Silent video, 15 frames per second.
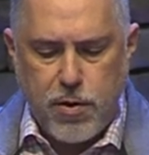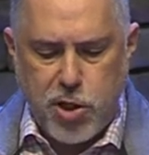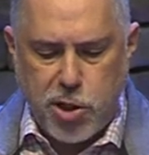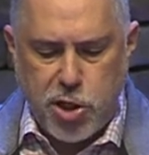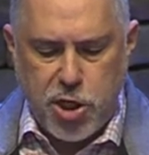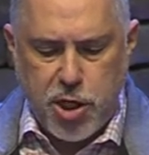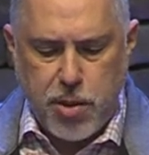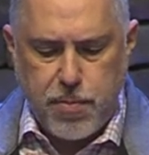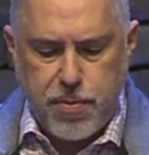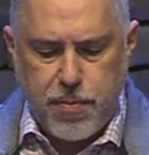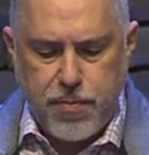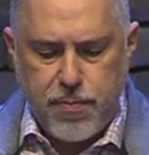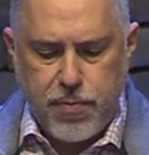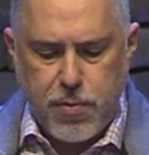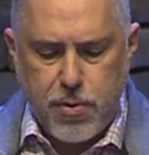the sheep.
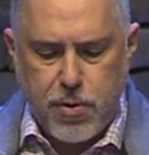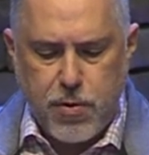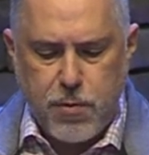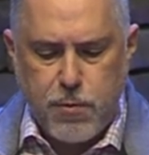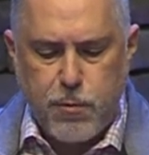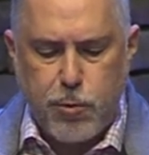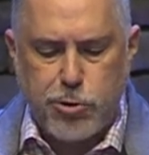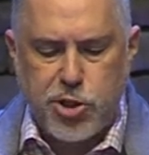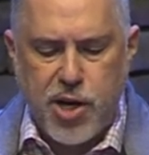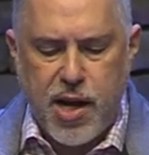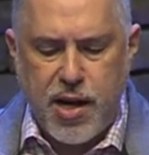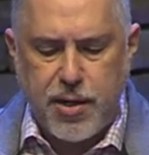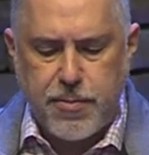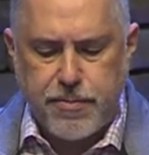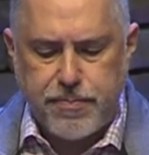Verse
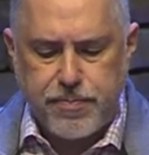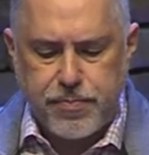nine.